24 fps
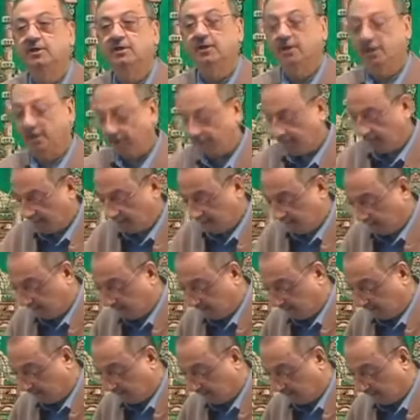Huh?
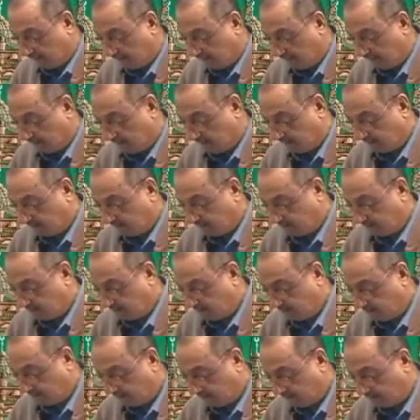If
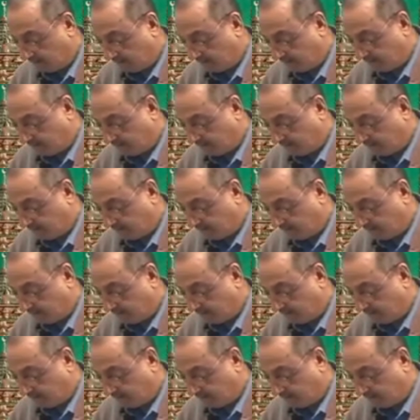you want to make